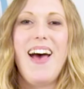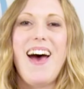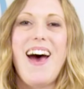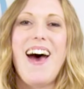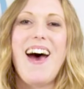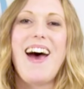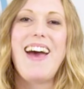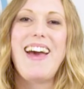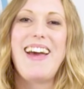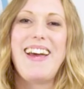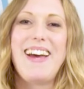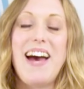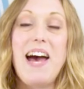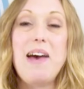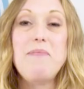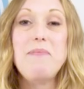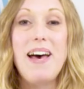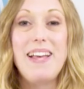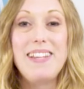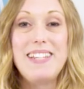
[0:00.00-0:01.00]
Hi,
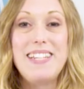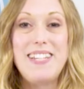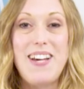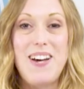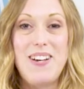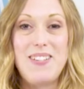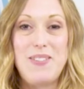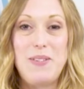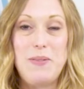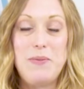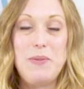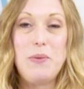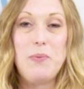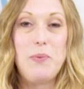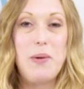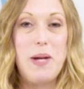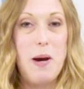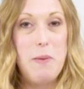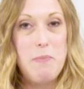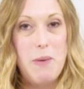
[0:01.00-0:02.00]
I'm Allie Dosdell with
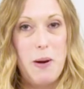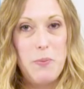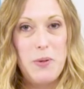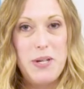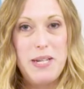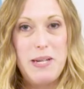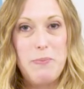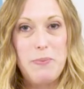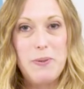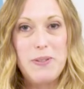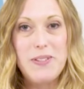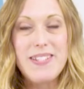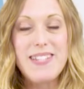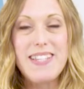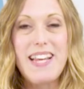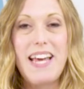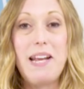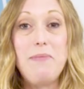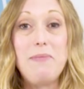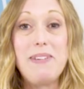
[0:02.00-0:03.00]
We Are Memory Keepers,
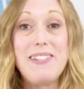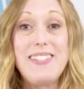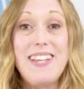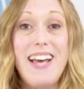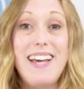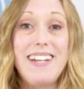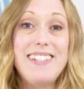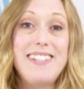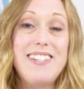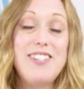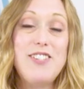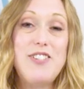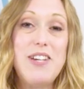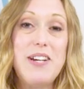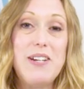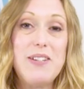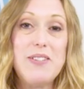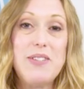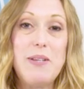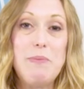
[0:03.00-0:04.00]
and I'm excited to
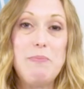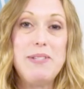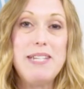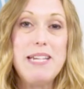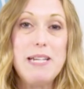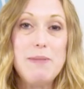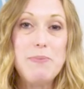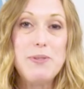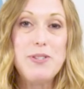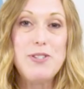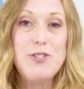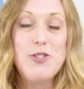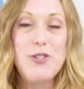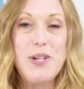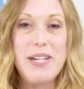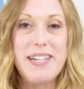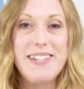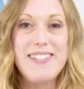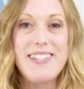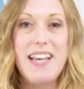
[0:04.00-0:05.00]
share some tips,
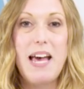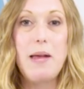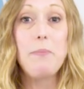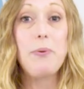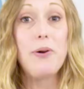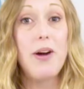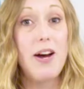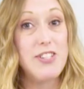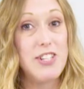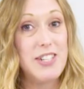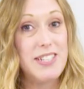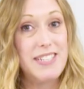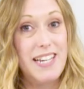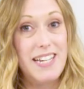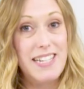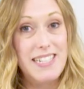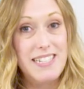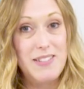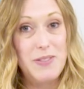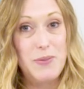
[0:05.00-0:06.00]
tricks, and project
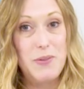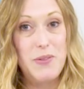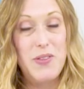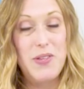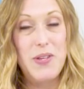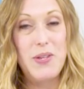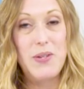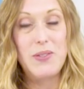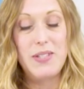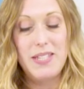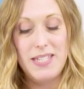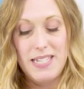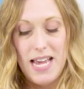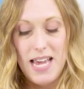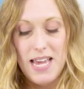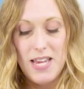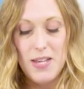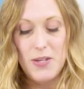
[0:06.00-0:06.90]
ideas with you today